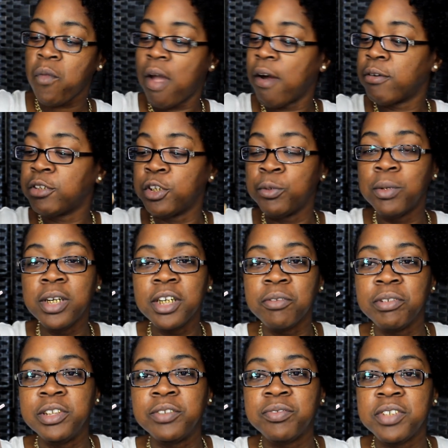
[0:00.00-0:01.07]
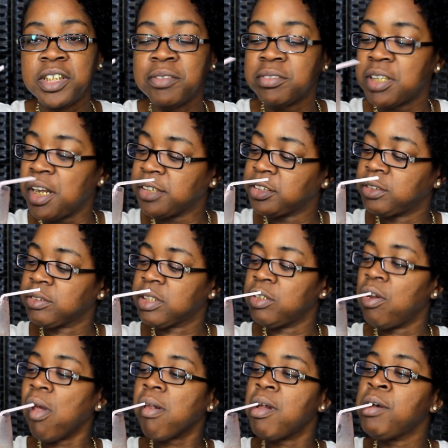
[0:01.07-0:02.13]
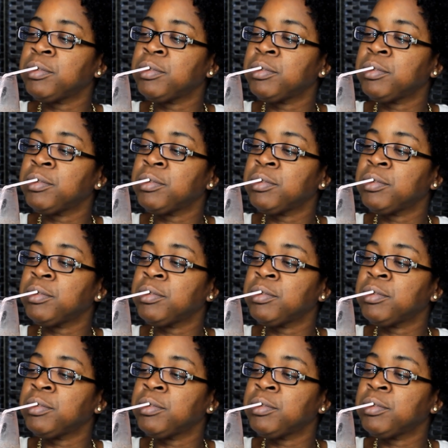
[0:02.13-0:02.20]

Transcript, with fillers: I don't know what to reach for. Everything's so good.